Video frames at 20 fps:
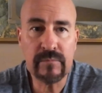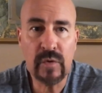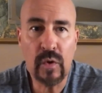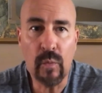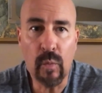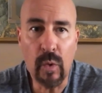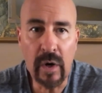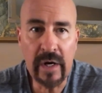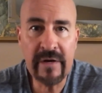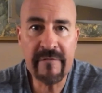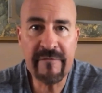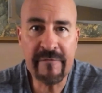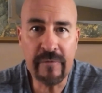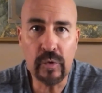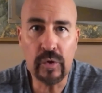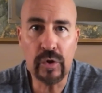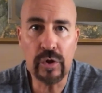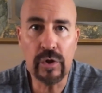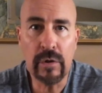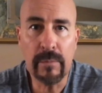one
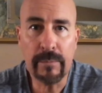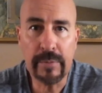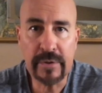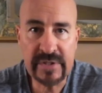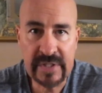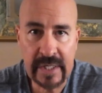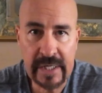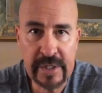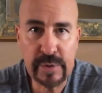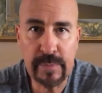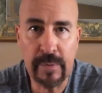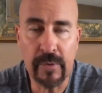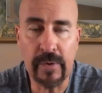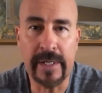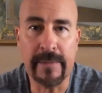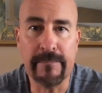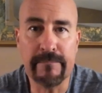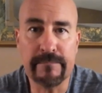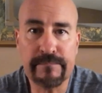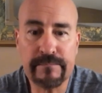full percentage
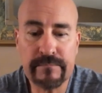point.